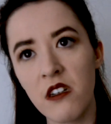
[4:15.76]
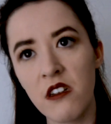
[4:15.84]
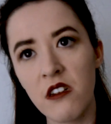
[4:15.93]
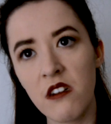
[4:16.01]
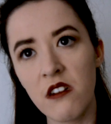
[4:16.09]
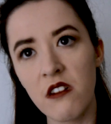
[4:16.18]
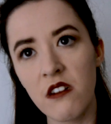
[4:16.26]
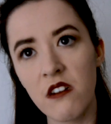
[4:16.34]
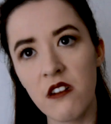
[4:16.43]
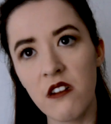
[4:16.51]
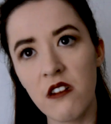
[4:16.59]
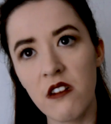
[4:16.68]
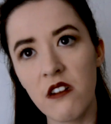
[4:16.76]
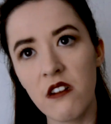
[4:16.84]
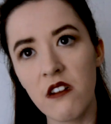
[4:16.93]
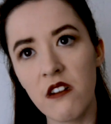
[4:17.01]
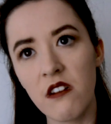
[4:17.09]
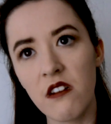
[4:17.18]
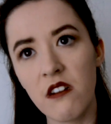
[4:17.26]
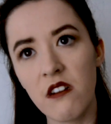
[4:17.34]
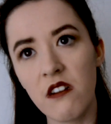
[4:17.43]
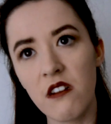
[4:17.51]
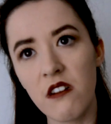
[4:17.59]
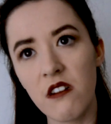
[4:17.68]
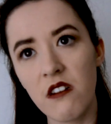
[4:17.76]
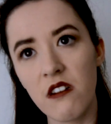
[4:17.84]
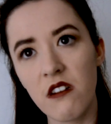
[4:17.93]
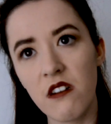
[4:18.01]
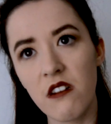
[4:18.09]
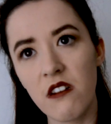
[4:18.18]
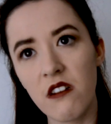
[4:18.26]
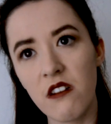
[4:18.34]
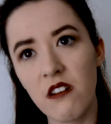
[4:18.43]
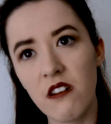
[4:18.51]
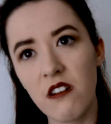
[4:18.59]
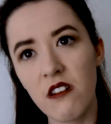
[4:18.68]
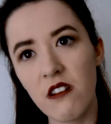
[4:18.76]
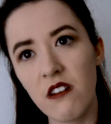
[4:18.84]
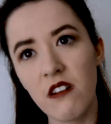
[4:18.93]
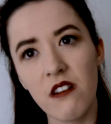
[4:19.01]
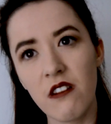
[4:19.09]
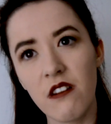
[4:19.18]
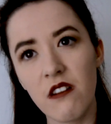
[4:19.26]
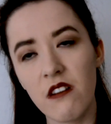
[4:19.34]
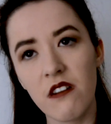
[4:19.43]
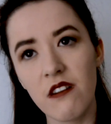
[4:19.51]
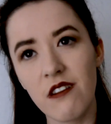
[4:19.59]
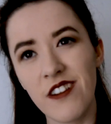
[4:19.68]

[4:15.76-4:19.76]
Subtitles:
(no one is talking)